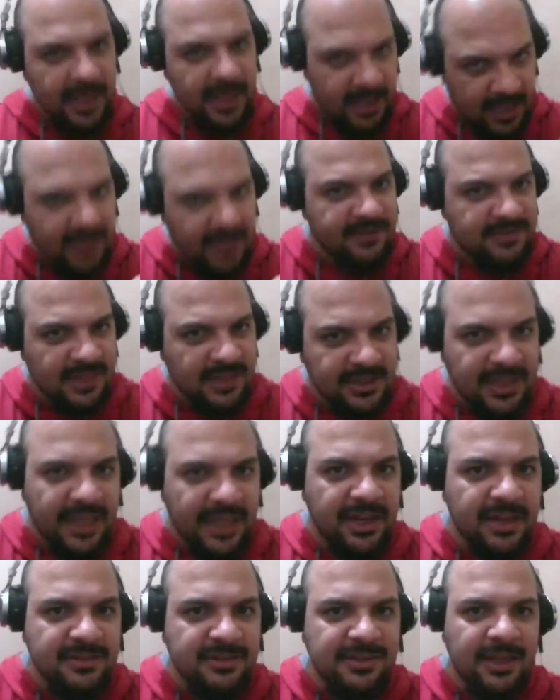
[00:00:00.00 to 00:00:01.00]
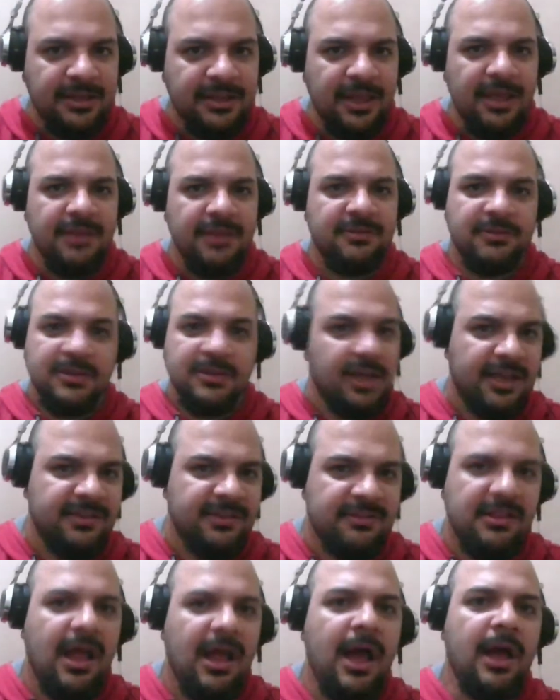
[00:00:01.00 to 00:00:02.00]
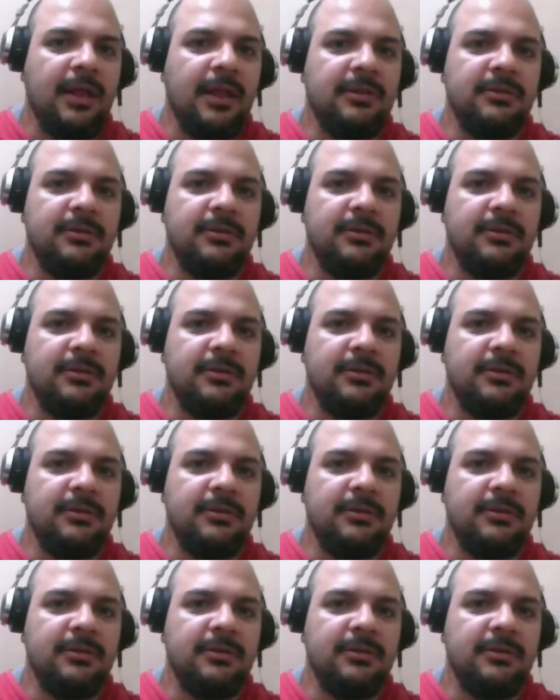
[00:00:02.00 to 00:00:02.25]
is the data set is. It's not.